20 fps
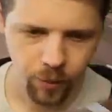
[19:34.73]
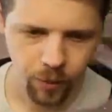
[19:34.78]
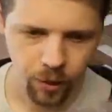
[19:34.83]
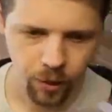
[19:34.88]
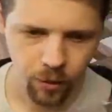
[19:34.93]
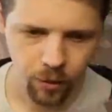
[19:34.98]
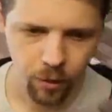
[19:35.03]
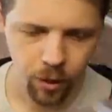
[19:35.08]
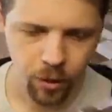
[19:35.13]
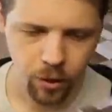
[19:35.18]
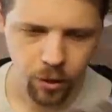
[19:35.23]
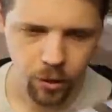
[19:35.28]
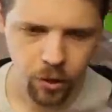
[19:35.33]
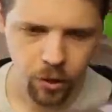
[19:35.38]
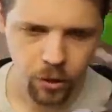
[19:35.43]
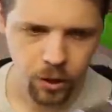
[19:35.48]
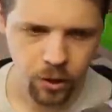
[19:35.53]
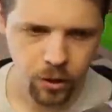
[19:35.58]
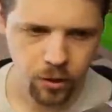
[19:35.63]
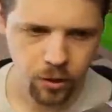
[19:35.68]
actually
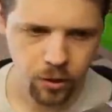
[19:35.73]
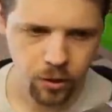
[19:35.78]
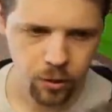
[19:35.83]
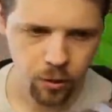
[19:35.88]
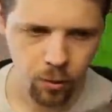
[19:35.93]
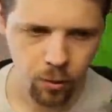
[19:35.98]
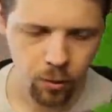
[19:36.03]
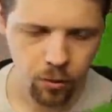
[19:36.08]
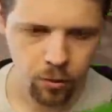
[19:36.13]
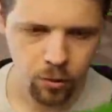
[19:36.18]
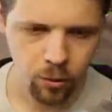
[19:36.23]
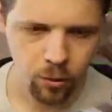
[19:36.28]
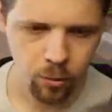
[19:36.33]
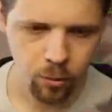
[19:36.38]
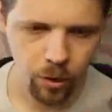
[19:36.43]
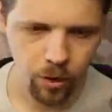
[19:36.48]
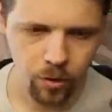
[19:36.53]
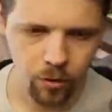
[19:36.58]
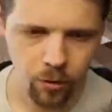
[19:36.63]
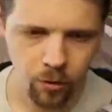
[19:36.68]
changing the scorched dirt
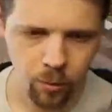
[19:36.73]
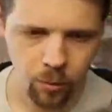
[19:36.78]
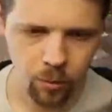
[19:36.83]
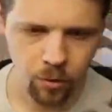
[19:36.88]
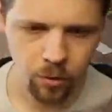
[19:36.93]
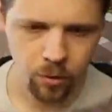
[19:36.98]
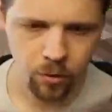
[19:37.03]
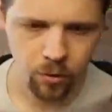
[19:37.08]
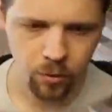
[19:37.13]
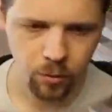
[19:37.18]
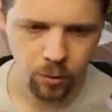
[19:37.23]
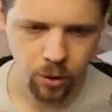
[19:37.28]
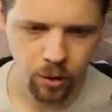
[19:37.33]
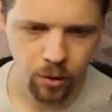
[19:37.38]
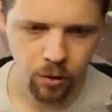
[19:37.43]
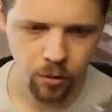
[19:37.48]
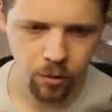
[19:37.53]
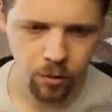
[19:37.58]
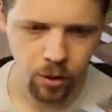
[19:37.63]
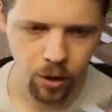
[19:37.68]
back to normal dirt. Way to
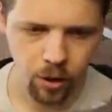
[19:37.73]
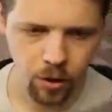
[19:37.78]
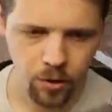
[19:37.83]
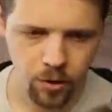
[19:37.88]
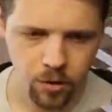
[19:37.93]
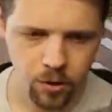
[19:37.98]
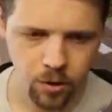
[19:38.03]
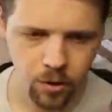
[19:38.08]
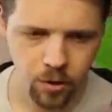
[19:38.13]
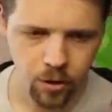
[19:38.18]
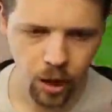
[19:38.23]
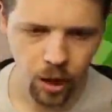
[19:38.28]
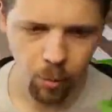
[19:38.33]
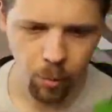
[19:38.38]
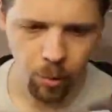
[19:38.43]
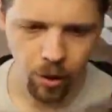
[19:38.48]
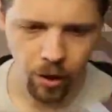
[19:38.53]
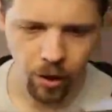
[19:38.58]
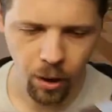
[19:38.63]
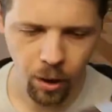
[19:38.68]
go, guys. I
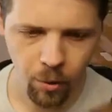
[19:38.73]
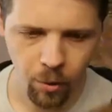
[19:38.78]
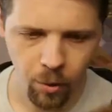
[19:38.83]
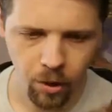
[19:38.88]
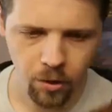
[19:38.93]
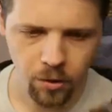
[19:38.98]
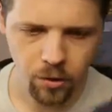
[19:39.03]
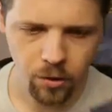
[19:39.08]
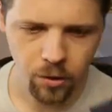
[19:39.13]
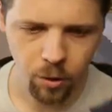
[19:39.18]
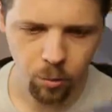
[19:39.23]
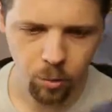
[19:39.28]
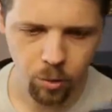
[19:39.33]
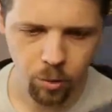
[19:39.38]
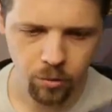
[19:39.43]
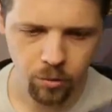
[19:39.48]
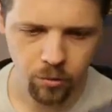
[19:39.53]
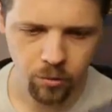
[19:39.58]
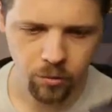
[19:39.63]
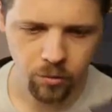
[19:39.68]
bet I can't make this jump.
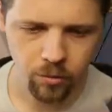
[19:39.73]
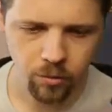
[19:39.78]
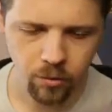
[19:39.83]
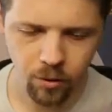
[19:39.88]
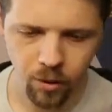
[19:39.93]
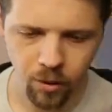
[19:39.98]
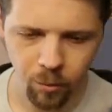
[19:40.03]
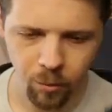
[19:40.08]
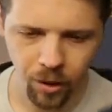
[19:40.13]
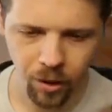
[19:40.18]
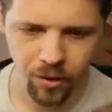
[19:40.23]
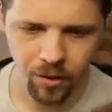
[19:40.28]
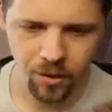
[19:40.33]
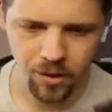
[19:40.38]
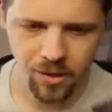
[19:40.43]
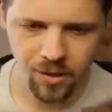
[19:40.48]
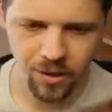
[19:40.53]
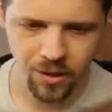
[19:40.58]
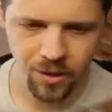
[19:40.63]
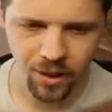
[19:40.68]
Oh, man,
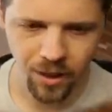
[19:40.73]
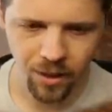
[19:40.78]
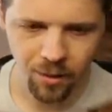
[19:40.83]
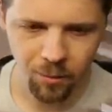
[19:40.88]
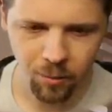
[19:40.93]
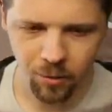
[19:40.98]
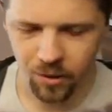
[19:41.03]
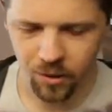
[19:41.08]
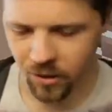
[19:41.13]
this is lame.